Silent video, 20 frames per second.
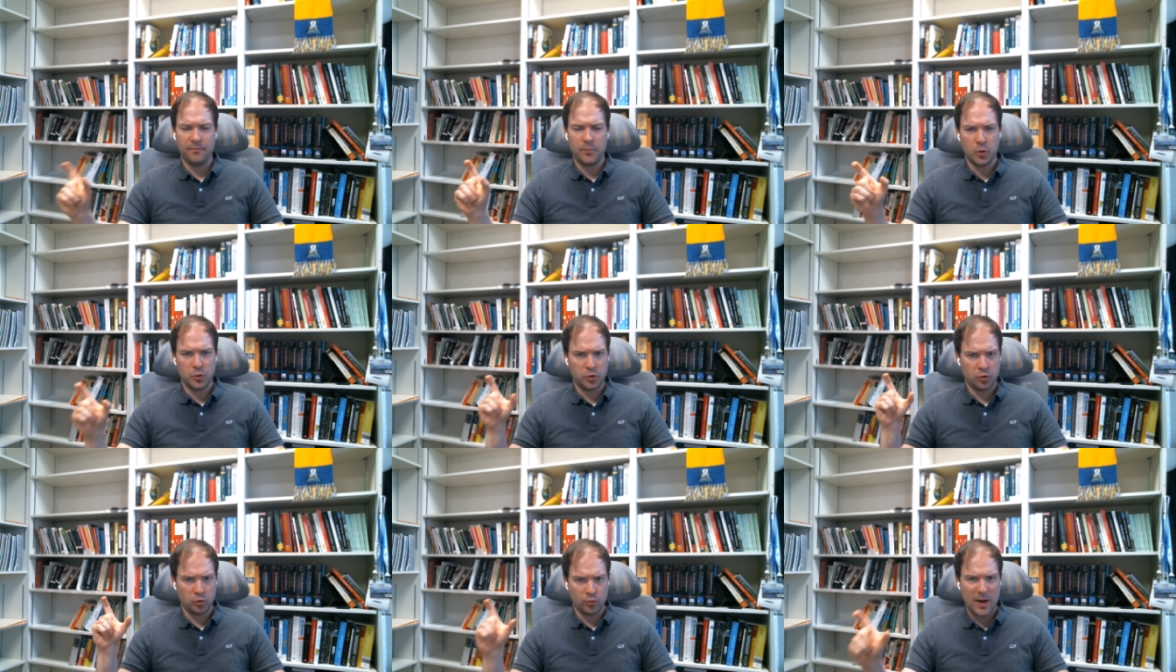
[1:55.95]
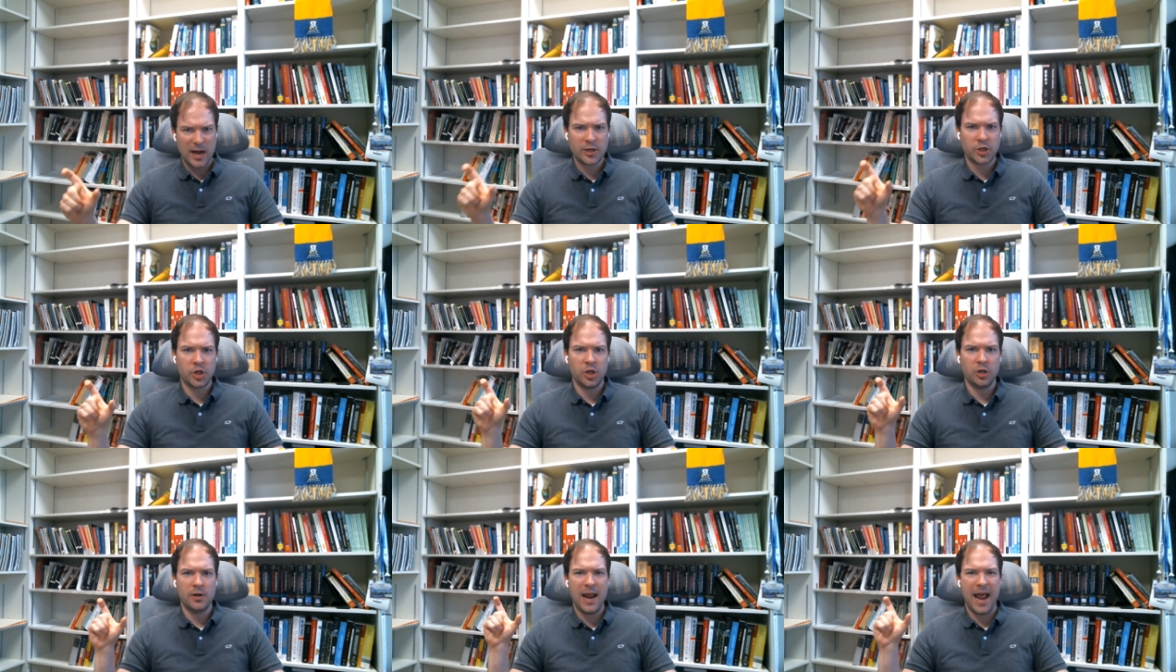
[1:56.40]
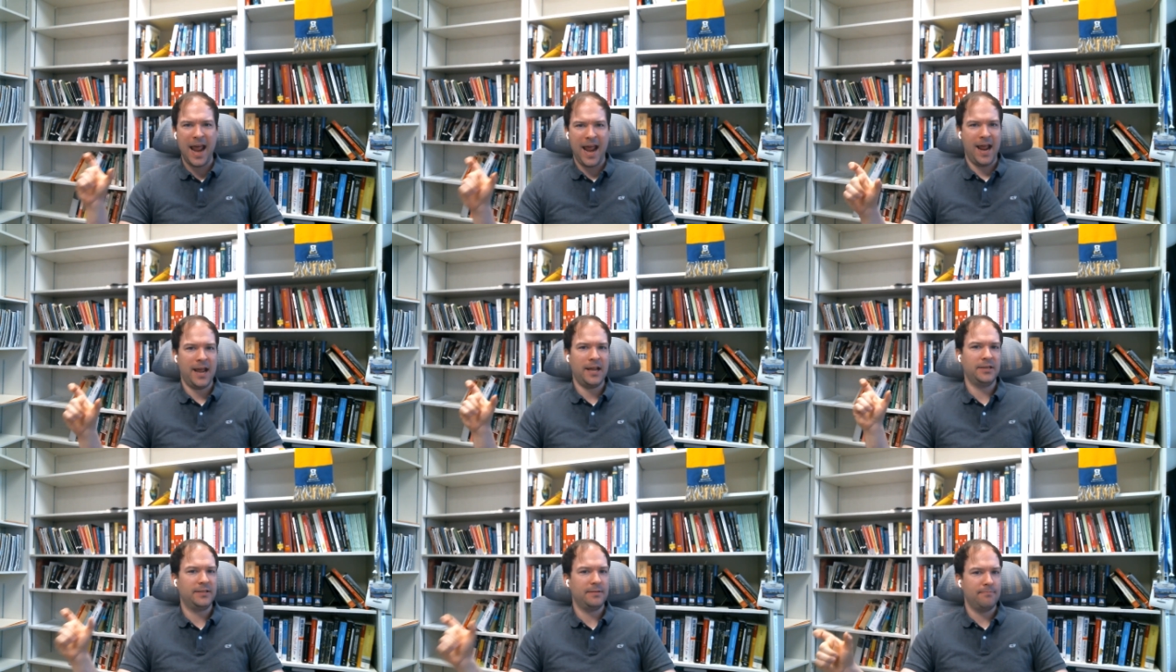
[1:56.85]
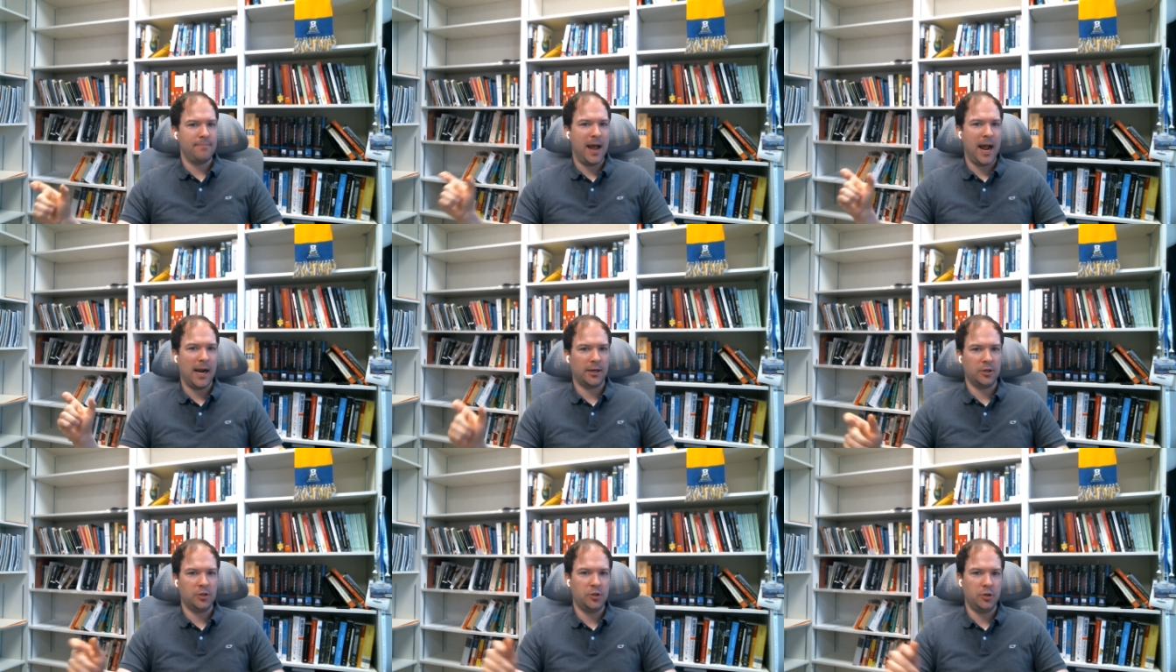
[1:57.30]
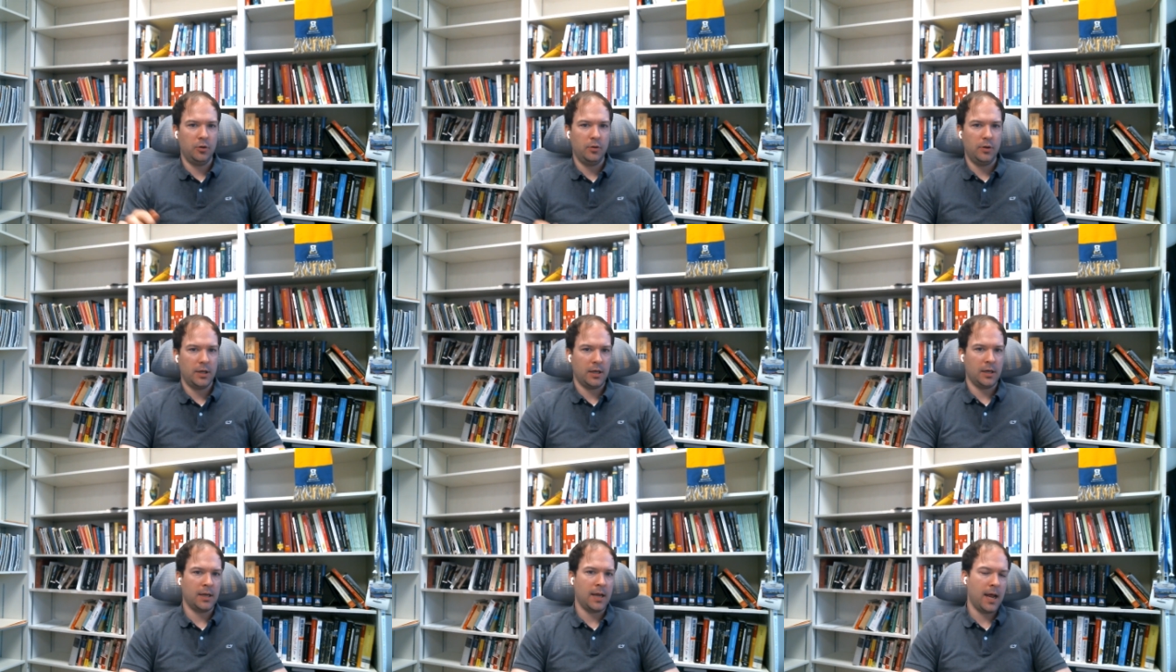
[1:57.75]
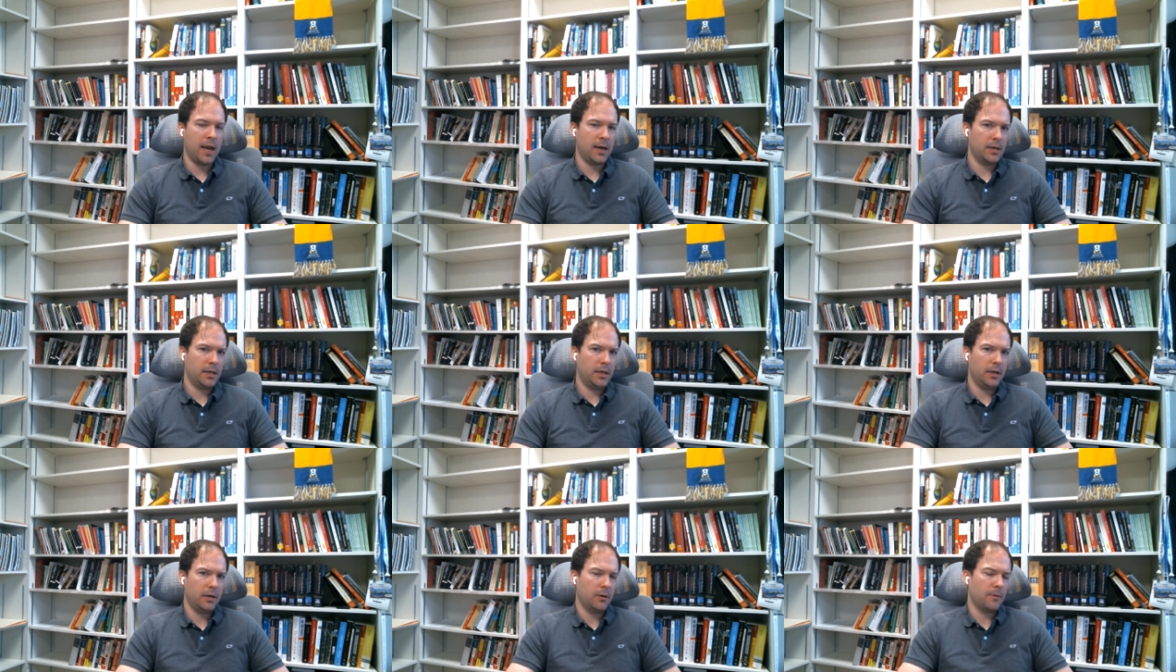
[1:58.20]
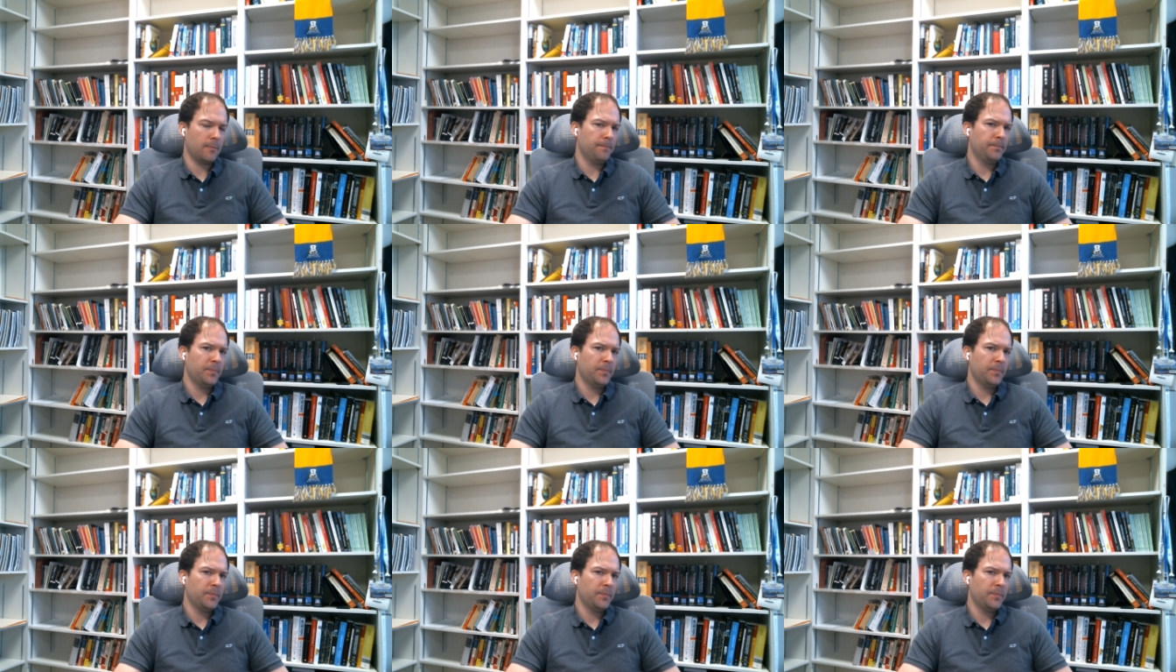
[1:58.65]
both direction and magnitude again here.